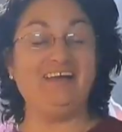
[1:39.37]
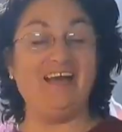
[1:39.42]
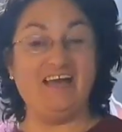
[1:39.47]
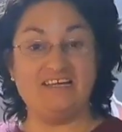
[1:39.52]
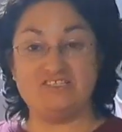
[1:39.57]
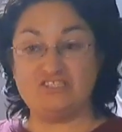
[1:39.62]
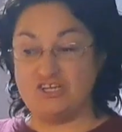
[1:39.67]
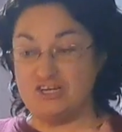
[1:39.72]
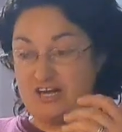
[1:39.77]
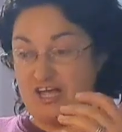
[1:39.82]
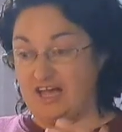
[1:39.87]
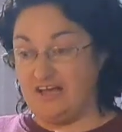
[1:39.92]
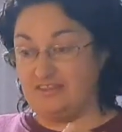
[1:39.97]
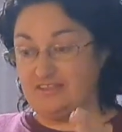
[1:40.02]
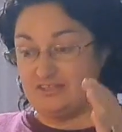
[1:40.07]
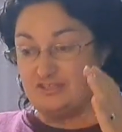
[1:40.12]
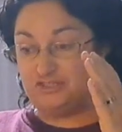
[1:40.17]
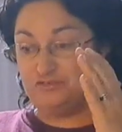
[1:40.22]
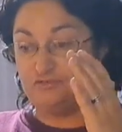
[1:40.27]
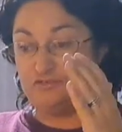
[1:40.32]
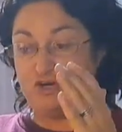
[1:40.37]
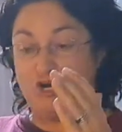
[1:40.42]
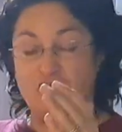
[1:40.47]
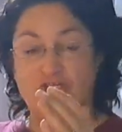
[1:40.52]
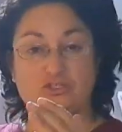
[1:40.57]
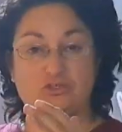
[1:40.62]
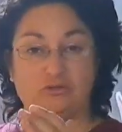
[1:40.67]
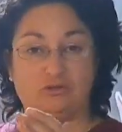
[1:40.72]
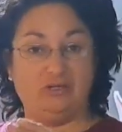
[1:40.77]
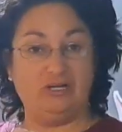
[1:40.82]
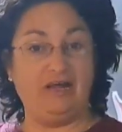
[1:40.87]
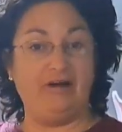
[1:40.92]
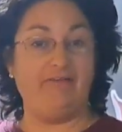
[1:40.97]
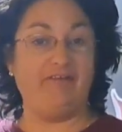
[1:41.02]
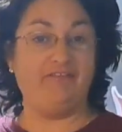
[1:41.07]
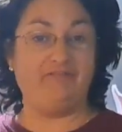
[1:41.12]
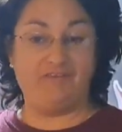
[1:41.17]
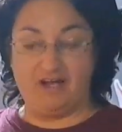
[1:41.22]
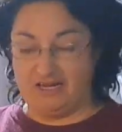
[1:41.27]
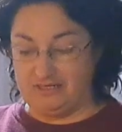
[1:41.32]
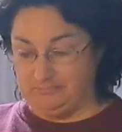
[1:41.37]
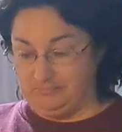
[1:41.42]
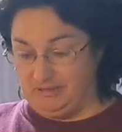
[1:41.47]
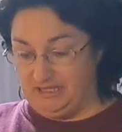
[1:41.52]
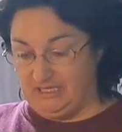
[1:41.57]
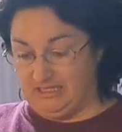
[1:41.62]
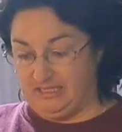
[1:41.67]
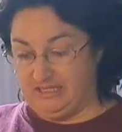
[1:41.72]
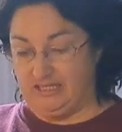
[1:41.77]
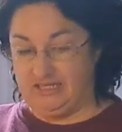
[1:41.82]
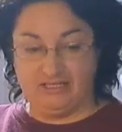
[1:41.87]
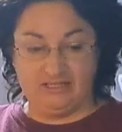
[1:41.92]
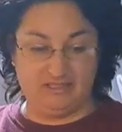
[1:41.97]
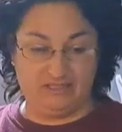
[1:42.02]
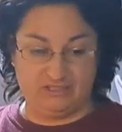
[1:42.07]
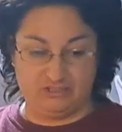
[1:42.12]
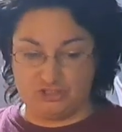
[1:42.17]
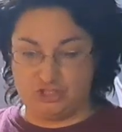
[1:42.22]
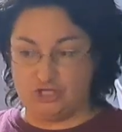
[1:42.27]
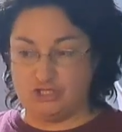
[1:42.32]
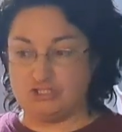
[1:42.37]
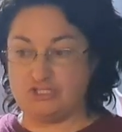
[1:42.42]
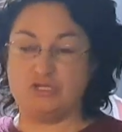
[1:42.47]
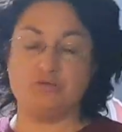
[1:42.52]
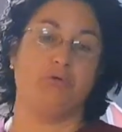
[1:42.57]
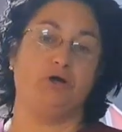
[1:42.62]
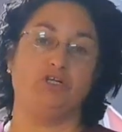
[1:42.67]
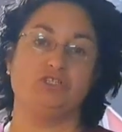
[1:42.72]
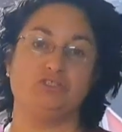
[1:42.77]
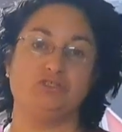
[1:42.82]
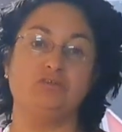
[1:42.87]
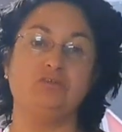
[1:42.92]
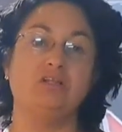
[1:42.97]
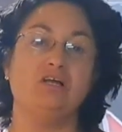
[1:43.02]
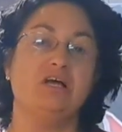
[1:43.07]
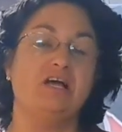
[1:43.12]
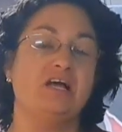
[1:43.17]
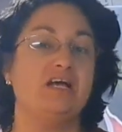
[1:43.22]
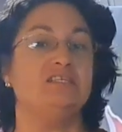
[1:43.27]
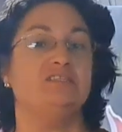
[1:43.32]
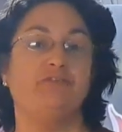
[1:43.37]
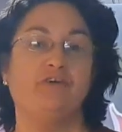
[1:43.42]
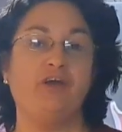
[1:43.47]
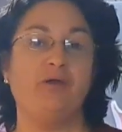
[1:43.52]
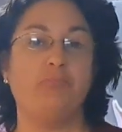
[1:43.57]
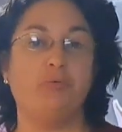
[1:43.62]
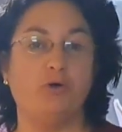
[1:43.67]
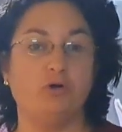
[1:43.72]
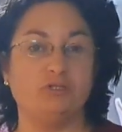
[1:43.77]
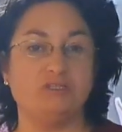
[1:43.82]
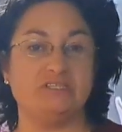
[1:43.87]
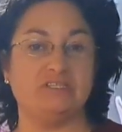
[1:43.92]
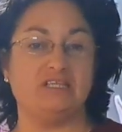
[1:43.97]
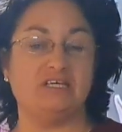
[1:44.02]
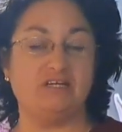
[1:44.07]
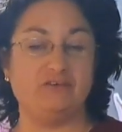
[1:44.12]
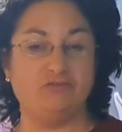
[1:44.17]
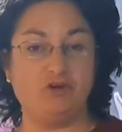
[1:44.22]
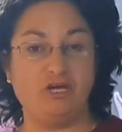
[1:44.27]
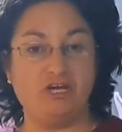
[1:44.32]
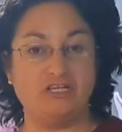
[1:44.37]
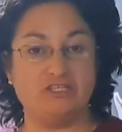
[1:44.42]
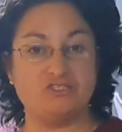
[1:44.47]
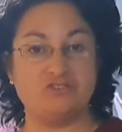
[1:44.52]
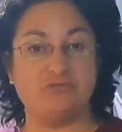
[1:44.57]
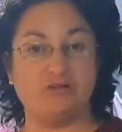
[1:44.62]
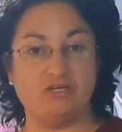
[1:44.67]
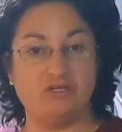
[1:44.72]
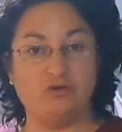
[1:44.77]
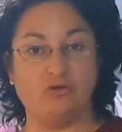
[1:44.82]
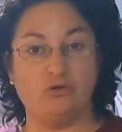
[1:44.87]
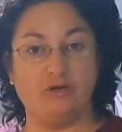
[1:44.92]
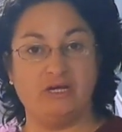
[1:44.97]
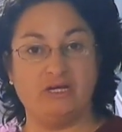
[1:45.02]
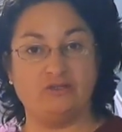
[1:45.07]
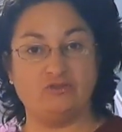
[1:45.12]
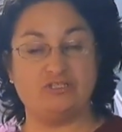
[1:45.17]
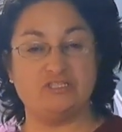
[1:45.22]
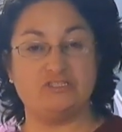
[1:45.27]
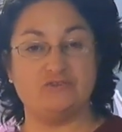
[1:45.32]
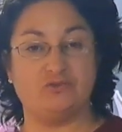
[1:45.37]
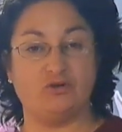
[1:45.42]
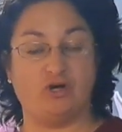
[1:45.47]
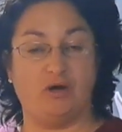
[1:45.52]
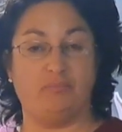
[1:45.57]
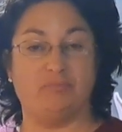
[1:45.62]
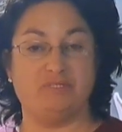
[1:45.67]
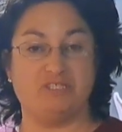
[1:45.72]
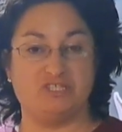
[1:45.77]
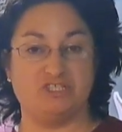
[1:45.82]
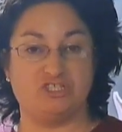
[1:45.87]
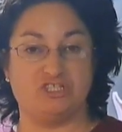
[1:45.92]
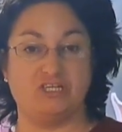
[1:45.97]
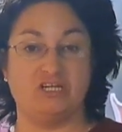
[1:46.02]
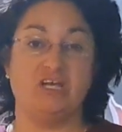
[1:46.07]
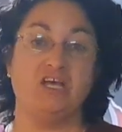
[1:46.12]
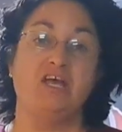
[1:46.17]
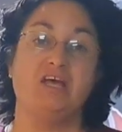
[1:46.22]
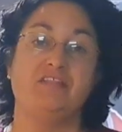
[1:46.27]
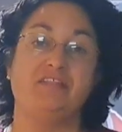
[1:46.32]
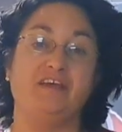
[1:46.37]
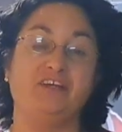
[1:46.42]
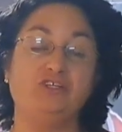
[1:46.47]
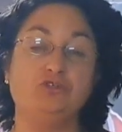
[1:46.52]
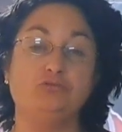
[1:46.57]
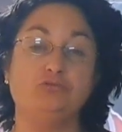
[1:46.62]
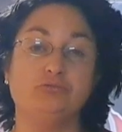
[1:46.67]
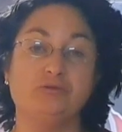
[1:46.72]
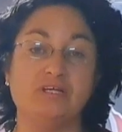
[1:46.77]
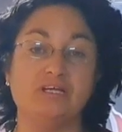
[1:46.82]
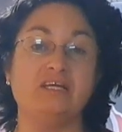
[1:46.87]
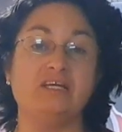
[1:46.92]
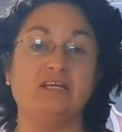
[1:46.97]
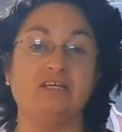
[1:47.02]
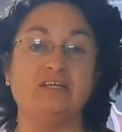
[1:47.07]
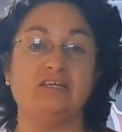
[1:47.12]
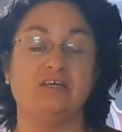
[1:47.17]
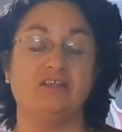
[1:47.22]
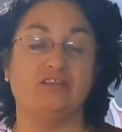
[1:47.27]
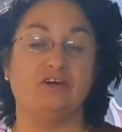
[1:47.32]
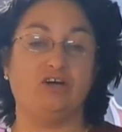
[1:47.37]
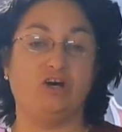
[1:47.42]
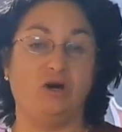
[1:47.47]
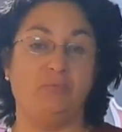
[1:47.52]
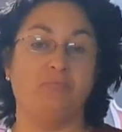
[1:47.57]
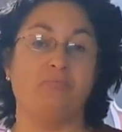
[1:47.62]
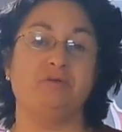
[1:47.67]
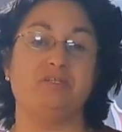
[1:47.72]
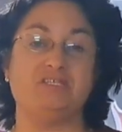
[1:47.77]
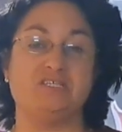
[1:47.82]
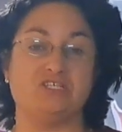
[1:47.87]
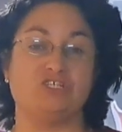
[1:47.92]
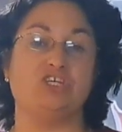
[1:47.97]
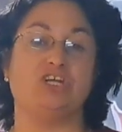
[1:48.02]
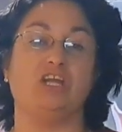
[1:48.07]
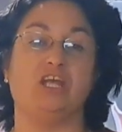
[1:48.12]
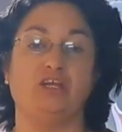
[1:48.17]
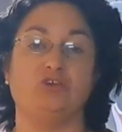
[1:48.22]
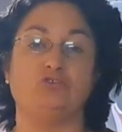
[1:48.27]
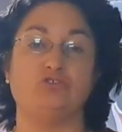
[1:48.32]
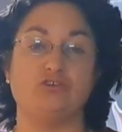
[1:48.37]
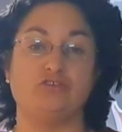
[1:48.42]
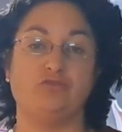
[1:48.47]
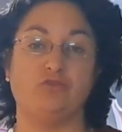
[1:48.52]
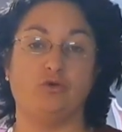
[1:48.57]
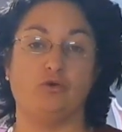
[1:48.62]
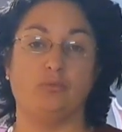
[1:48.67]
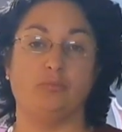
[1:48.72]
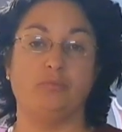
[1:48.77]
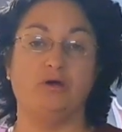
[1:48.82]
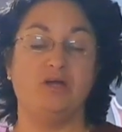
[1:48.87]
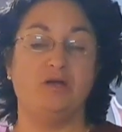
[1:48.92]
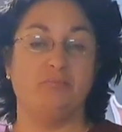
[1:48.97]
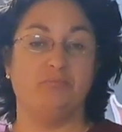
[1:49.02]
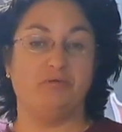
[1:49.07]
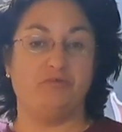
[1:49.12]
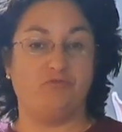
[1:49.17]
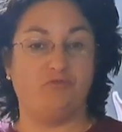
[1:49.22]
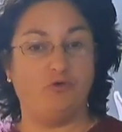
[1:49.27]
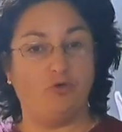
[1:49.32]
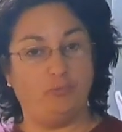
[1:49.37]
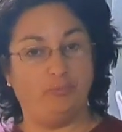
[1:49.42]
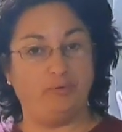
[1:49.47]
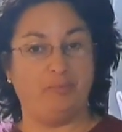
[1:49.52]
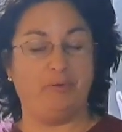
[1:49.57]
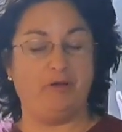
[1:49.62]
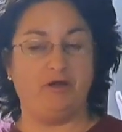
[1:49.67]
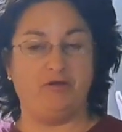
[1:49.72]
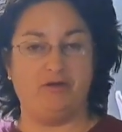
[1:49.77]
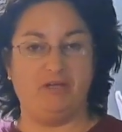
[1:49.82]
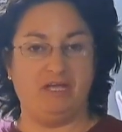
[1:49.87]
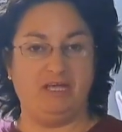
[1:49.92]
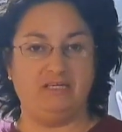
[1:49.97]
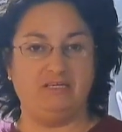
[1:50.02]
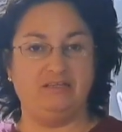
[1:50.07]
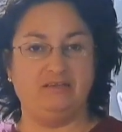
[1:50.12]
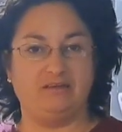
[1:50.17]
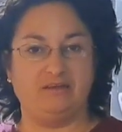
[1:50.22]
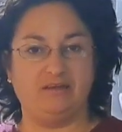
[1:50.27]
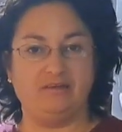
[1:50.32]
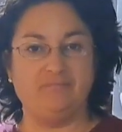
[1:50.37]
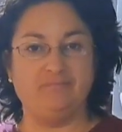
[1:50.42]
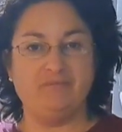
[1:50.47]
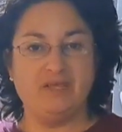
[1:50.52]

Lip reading: Okay, so now that you've got your clarified mead in the chosen bottle, it's very important that if you're entering your entries for competition, that you read the competition entry form before preparing anything.